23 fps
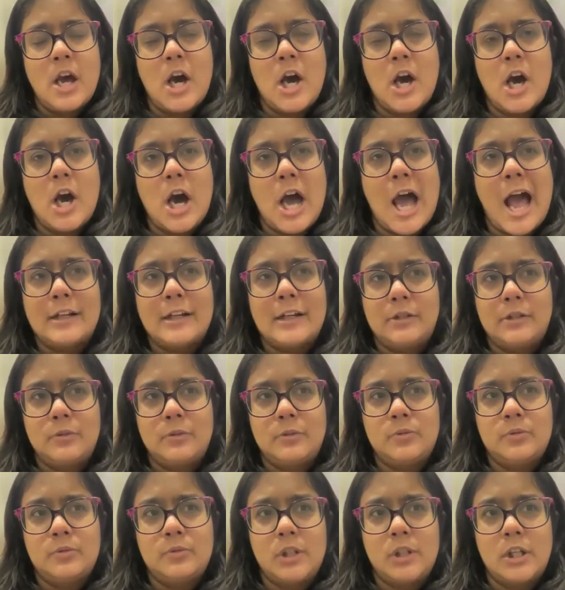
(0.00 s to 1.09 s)
uh, had
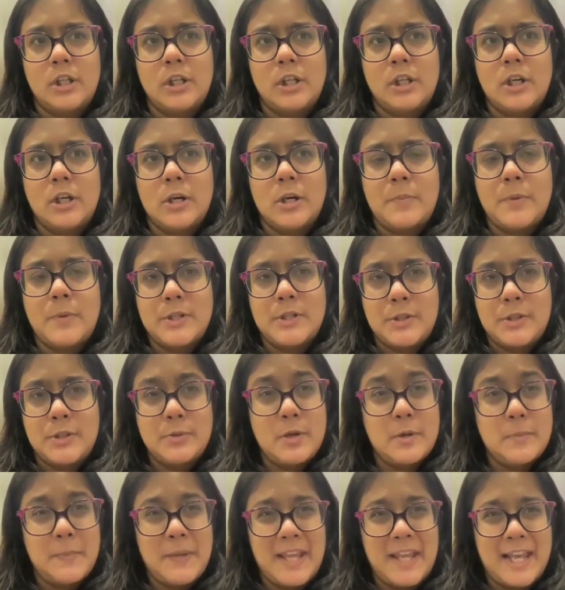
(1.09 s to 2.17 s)
to uh, pursue
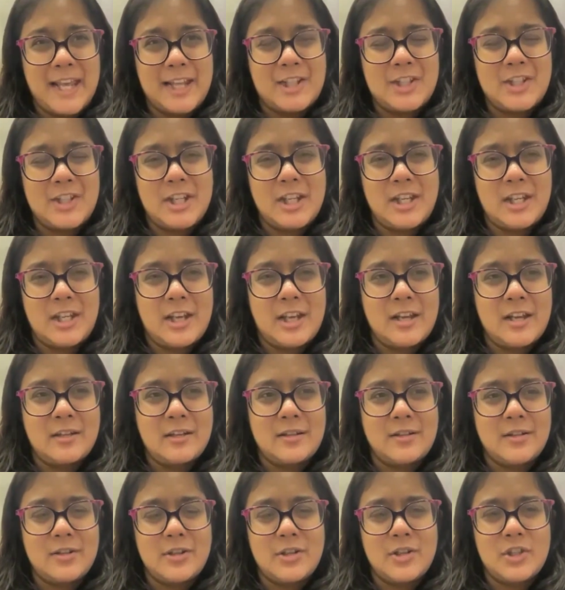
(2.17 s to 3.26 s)
a PhD
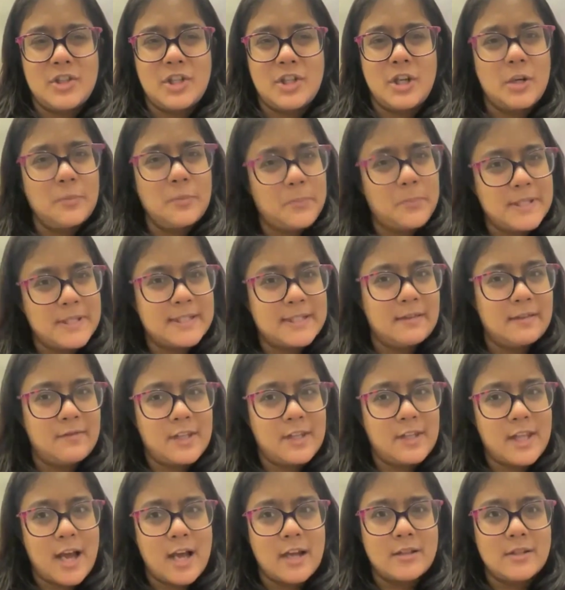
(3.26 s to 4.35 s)
and uh, she got busy
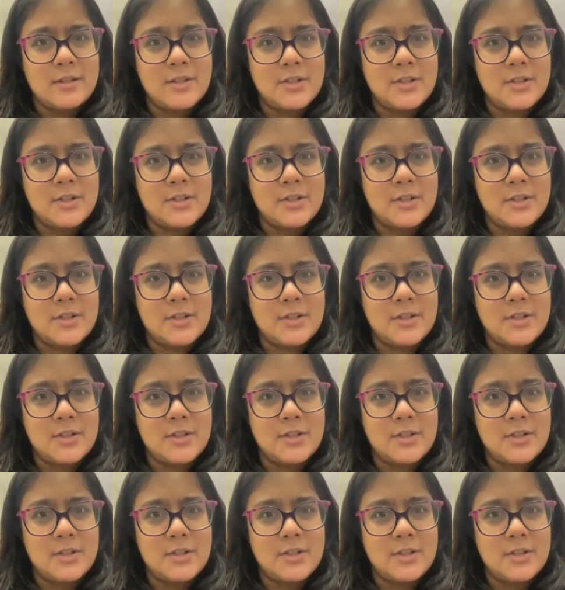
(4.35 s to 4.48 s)
with that.